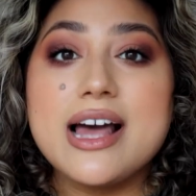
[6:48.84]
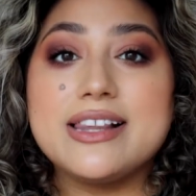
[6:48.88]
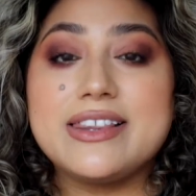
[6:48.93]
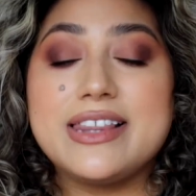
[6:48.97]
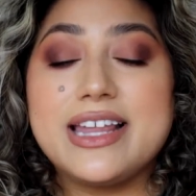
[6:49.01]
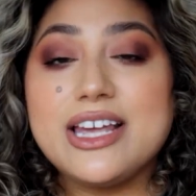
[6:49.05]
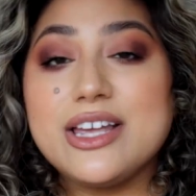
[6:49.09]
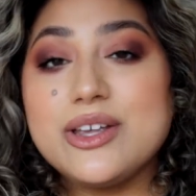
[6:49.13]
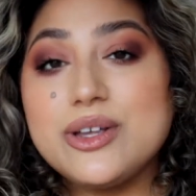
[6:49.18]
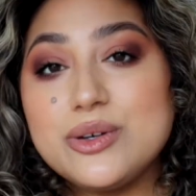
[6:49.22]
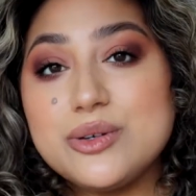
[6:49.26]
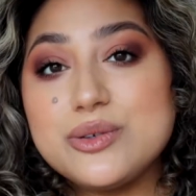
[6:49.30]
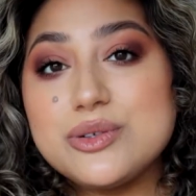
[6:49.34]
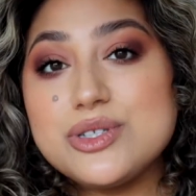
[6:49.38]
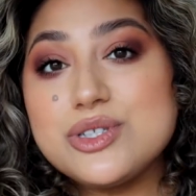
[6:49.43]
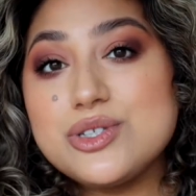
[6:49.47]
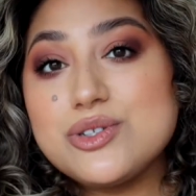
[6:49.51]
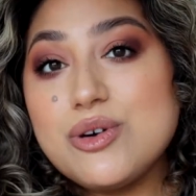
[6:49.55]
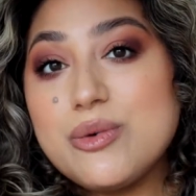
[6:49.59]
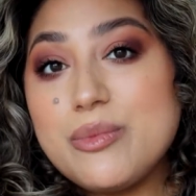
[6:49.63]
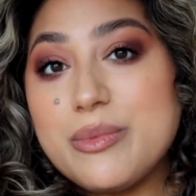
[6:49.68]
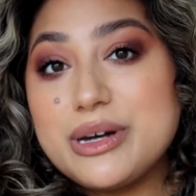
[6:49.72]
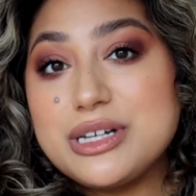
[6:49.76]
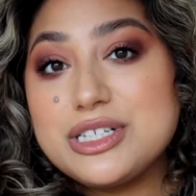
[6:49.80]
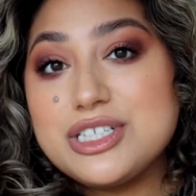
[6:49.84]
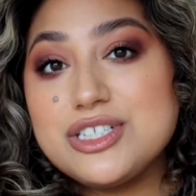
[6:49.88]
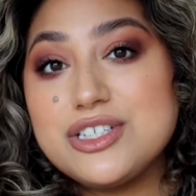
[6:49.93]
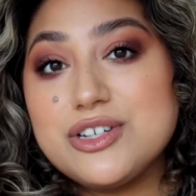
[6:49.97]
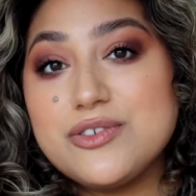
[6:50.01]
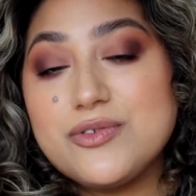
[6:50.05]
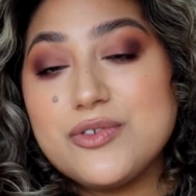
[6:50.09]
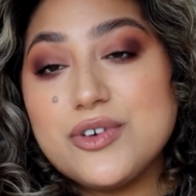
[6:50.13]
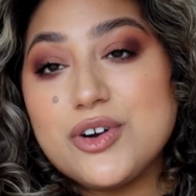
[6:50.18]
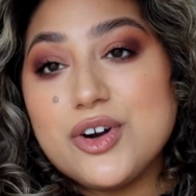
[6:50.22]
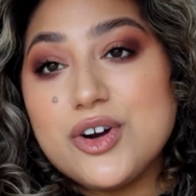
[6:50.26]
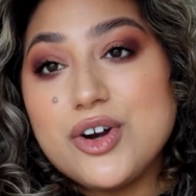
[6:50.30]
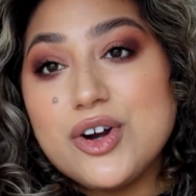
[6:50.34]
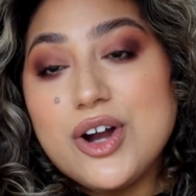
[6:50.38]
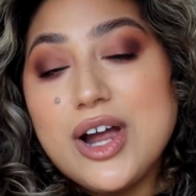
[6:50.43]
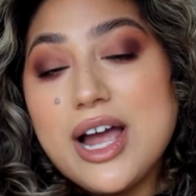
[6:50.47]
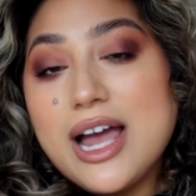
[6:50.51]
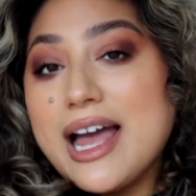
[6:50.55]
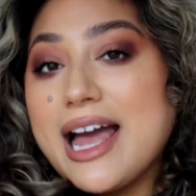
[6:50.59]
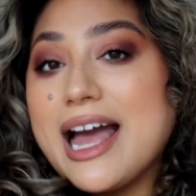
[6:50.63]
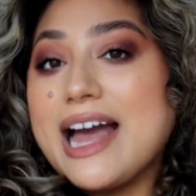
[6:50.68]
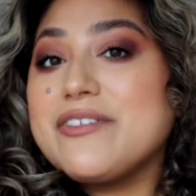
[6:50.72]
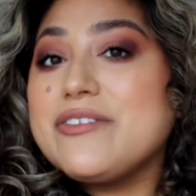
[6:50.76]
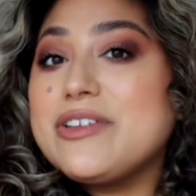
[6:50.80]
Thank you so much for
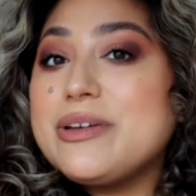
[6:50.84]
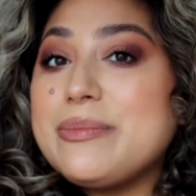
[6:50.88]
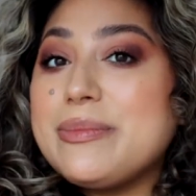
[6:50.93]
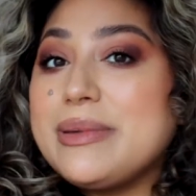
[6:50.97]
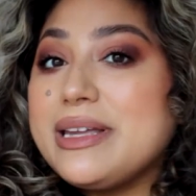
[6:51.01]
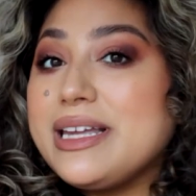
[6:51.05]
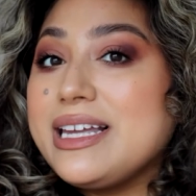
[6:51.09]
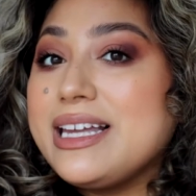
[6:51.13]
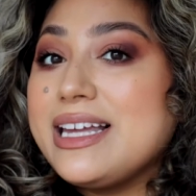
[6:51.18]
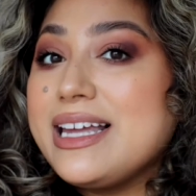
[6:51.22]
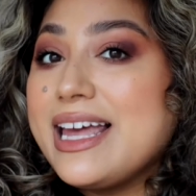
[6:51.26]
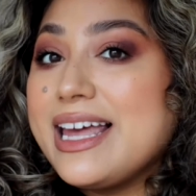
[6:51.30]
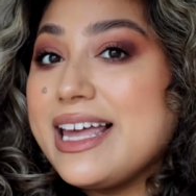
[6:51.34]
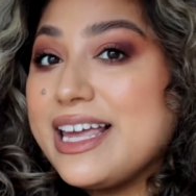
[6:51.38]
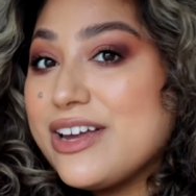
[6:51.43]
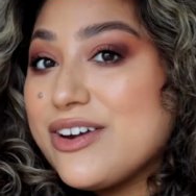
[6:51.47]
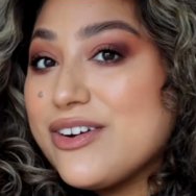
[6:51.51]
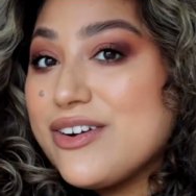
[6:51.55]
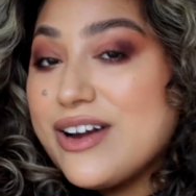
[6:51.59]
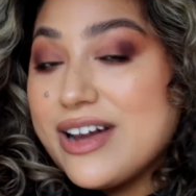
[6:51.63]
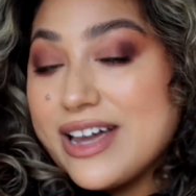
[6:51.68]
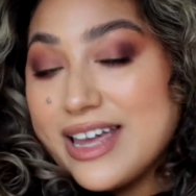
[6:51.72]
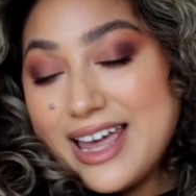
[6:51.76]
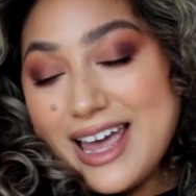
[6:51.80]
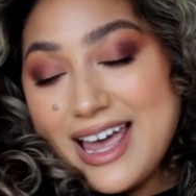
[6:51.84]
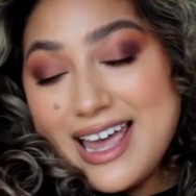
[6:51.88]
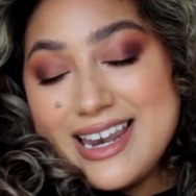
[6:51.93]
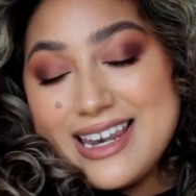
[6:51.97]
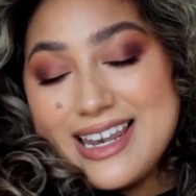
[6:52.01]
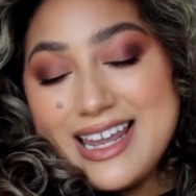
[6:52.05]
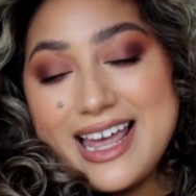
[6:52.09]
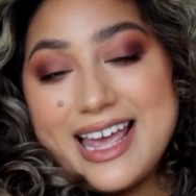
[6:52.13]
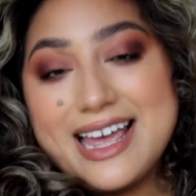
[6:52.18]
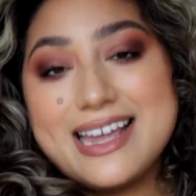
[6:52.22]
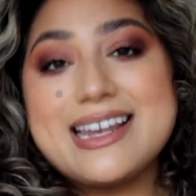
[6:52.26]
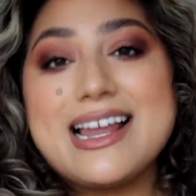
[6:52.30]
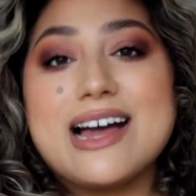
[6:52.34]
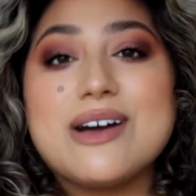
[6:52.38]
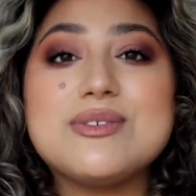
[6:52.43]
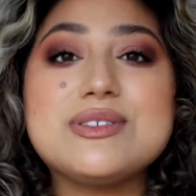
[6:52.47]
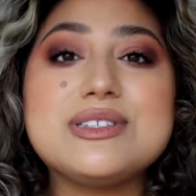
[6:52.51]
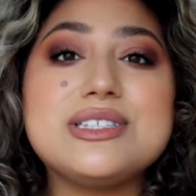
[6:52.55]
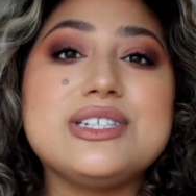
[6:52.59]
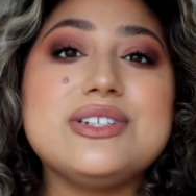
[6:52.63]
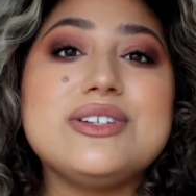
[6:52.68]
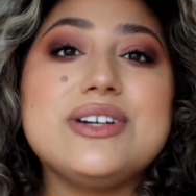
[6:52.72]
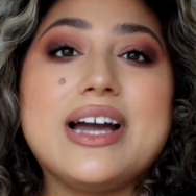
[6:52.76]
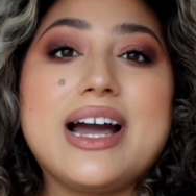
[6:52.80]
having me here again, and I will
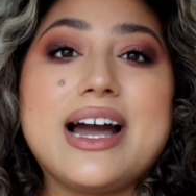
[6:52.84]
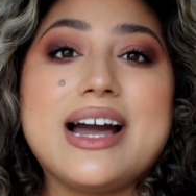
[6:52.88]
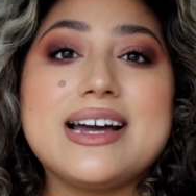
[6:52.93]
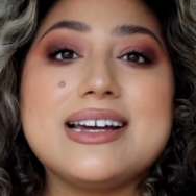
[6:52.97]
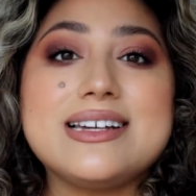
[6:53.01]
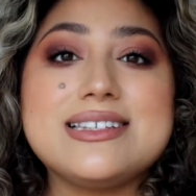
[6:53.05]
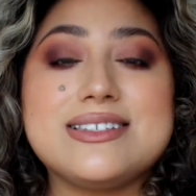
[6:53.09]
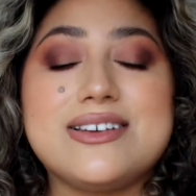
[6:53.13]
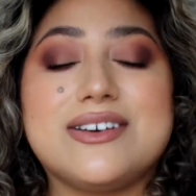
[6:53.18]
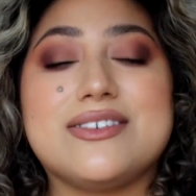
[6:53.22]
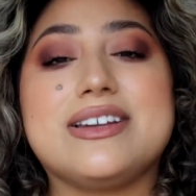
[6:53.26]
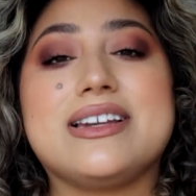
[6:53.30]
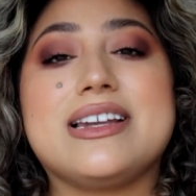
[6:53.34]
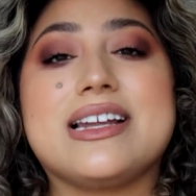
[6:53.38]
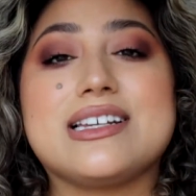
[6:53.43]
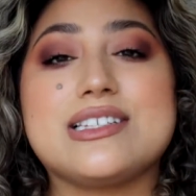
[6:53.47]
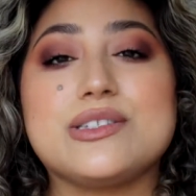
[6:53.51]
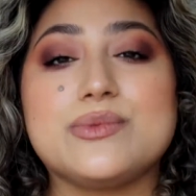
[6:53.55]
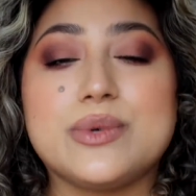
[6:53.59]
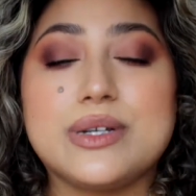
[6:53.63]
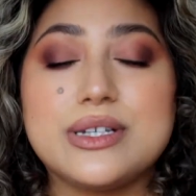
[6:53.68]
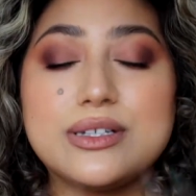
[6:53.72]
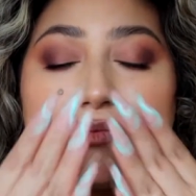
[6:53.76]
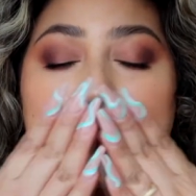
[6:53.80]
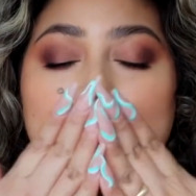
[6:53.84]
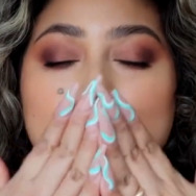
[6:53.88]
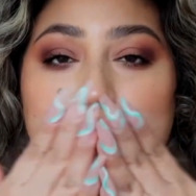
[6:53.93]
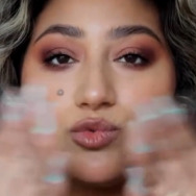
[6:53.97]
see you guys on the next one.